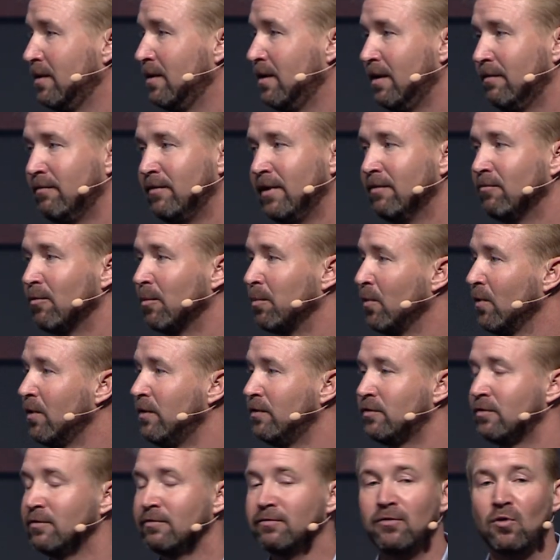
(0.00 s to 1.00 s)
I've never
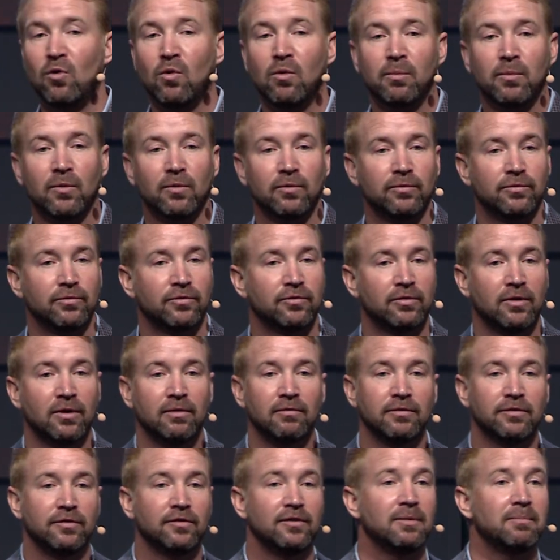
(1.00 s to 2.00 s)
preached a formal
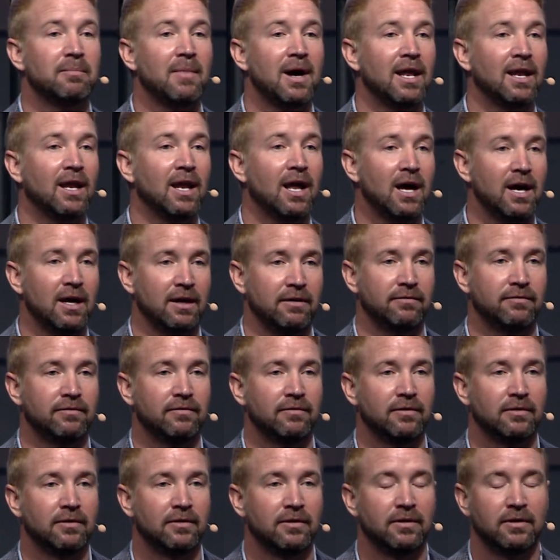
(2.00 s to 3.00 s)
service in my life.
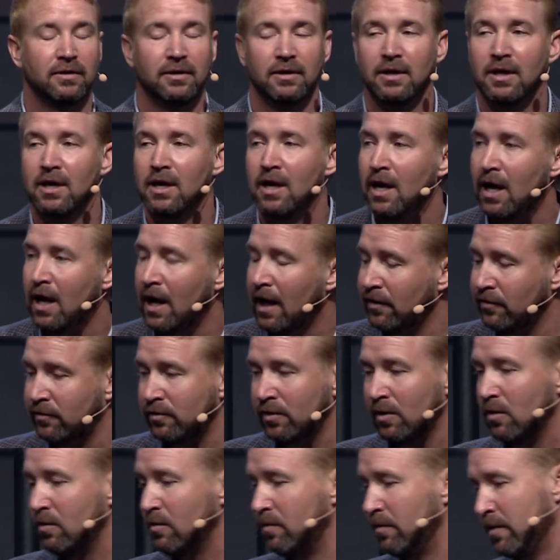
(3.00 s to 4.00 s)
And
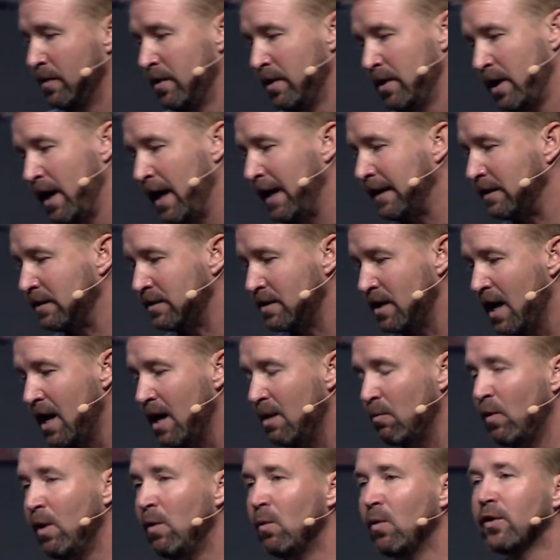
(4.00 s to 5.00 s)
so at the
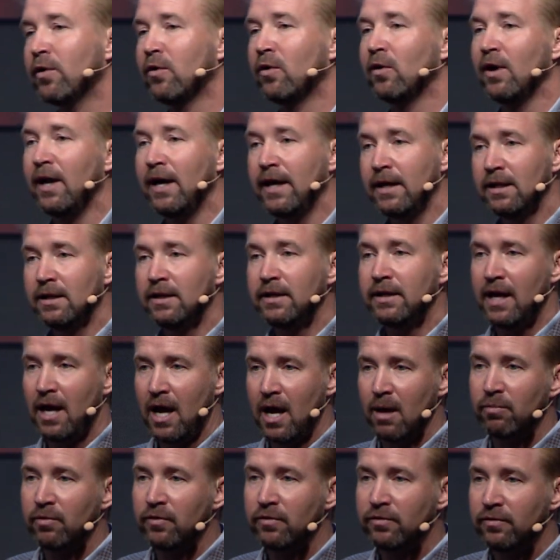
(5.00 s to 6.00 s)
time, we were in our Lakeland
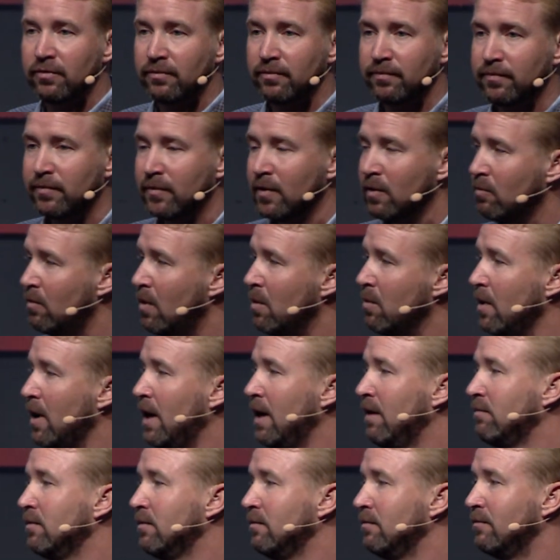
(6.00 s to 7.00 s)
campus. We were
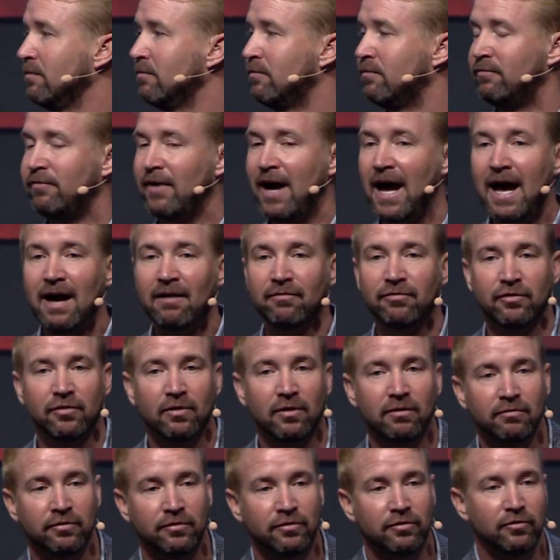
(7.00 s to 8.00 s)
having 5
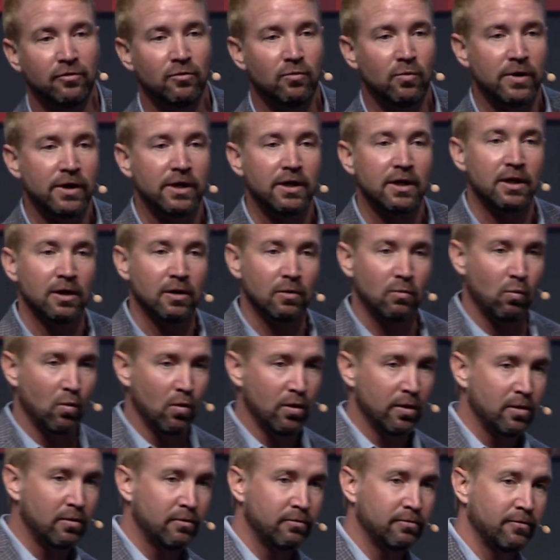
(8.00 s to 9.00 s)
services a weekend,
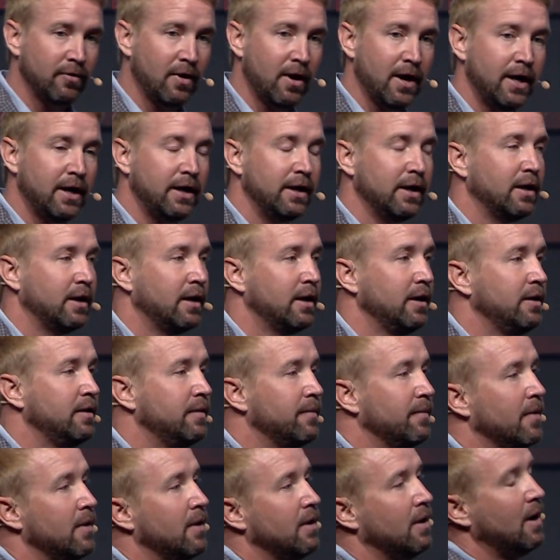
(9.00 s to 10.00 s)
one on Friday night,
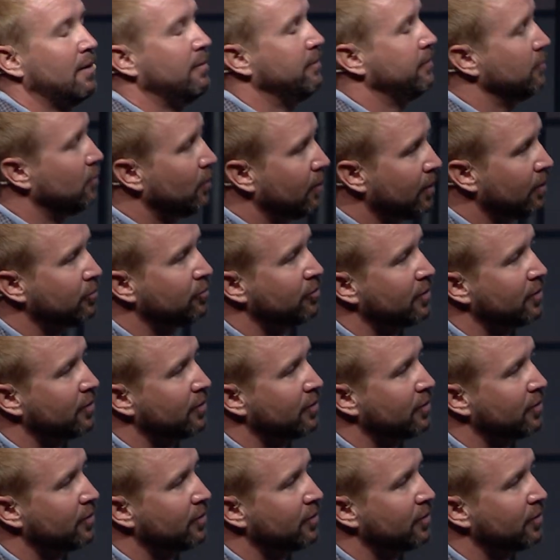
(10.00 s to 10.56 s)
one on